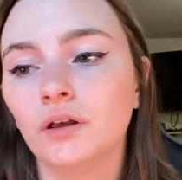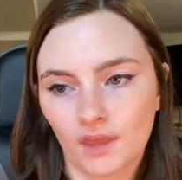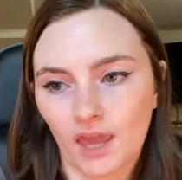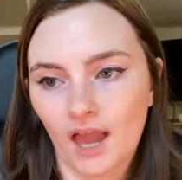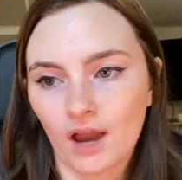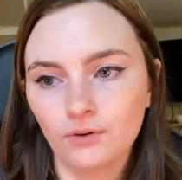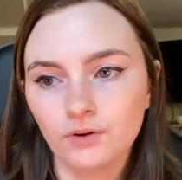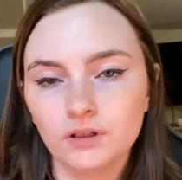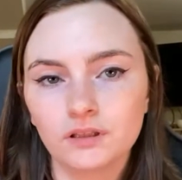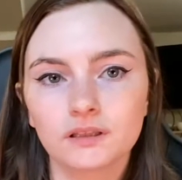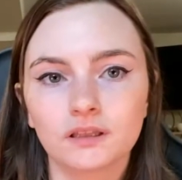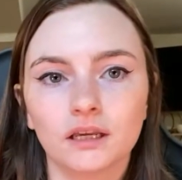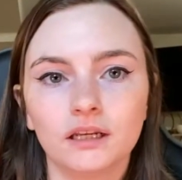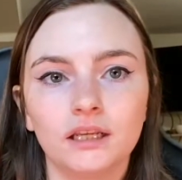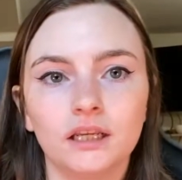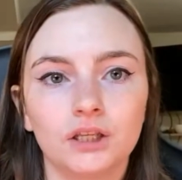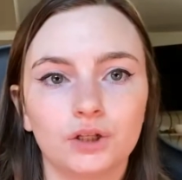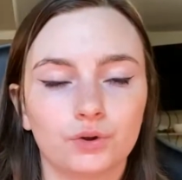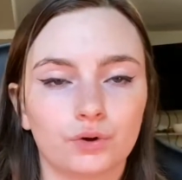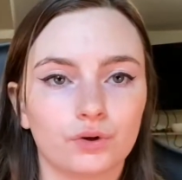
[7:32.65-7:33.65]
How to
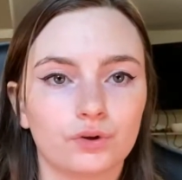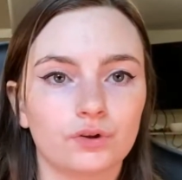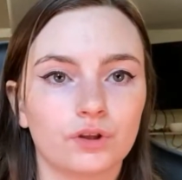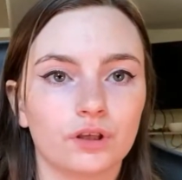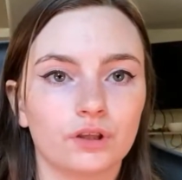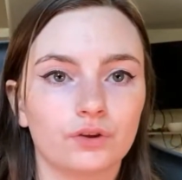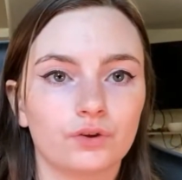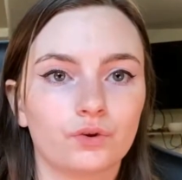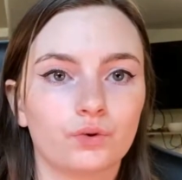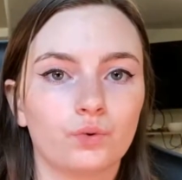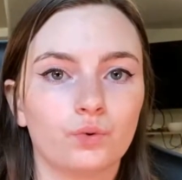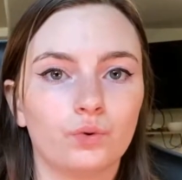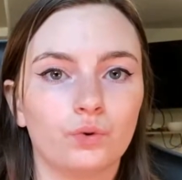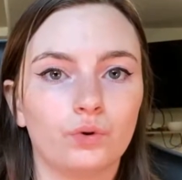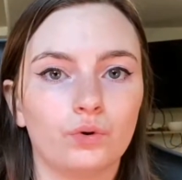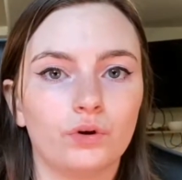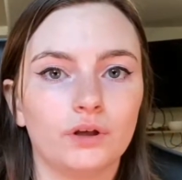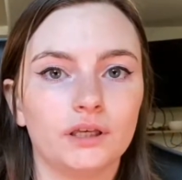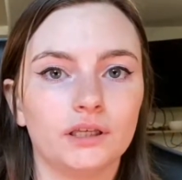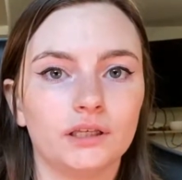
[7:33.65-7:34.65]
study in nursing
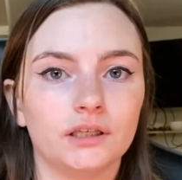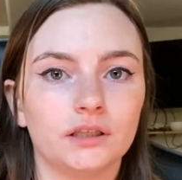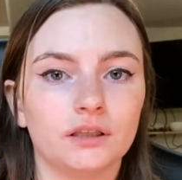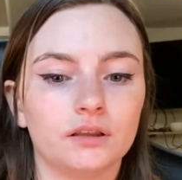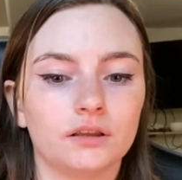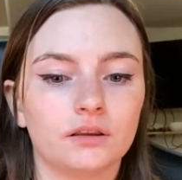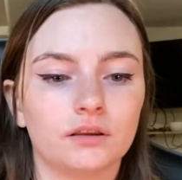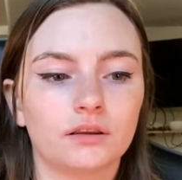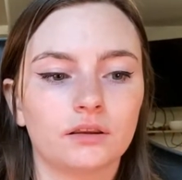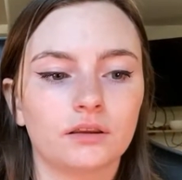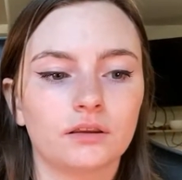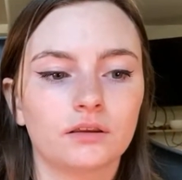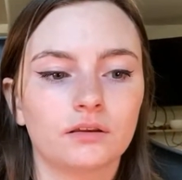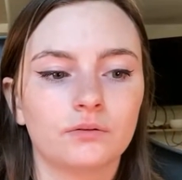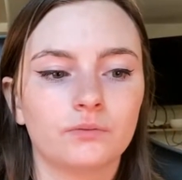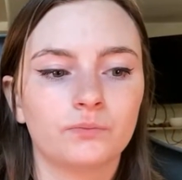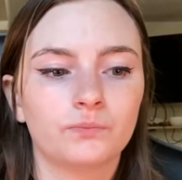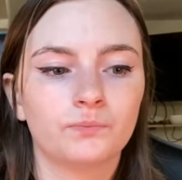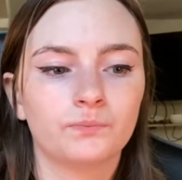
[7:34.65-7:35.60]
school is